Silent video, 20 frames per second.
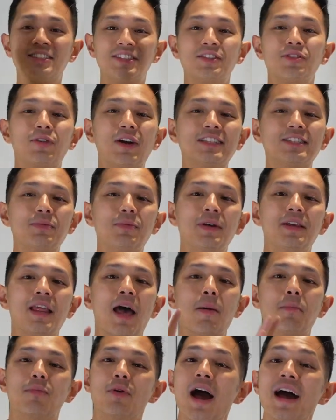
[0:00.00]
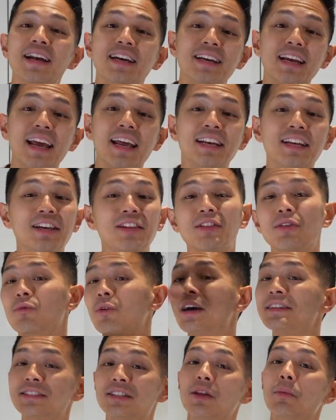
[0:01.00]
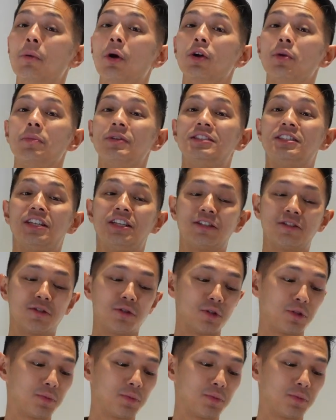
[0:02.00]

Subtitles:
is the recipe that Brad and Andy and the rest of the Bon Appetit crew